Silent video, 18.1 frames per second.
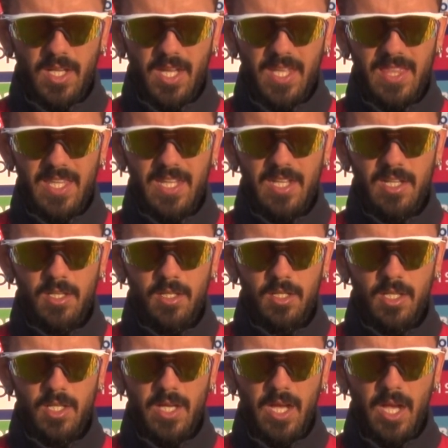I think
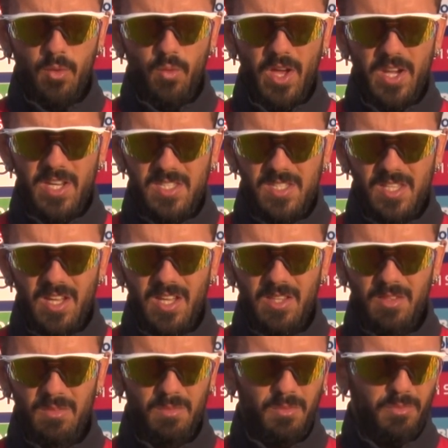
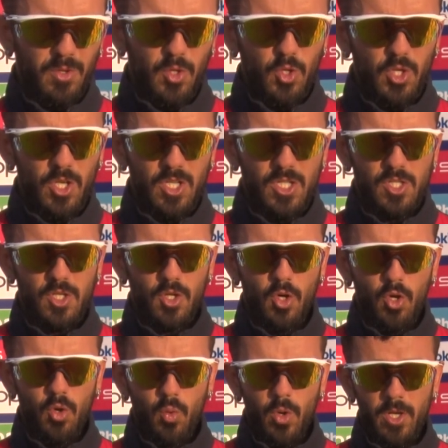Afghanistan a few years
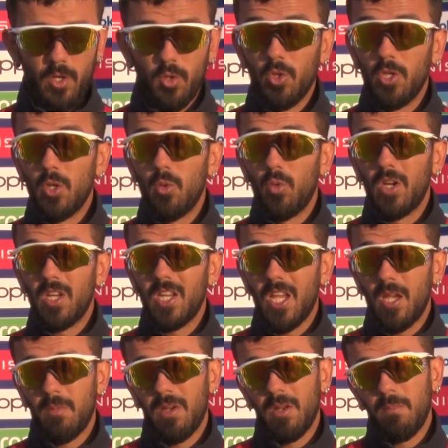ago won only one
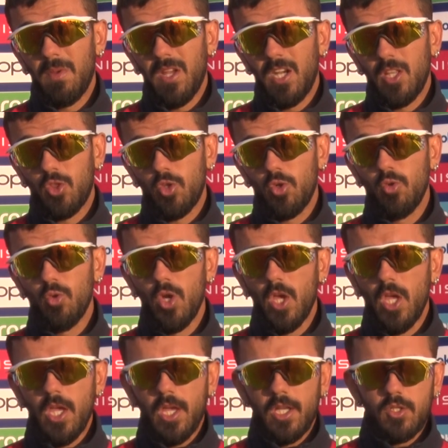game and made it through
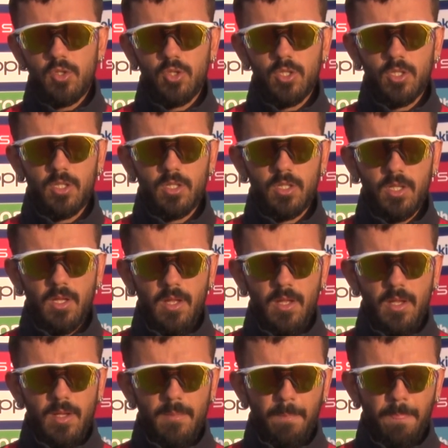to
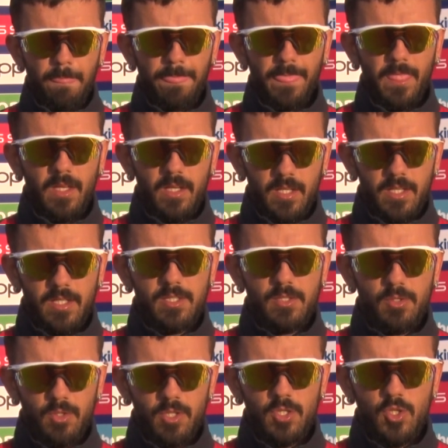
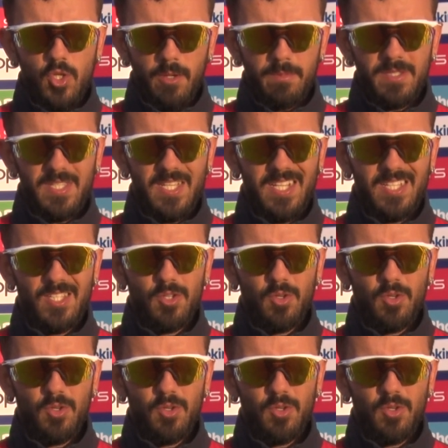the top six.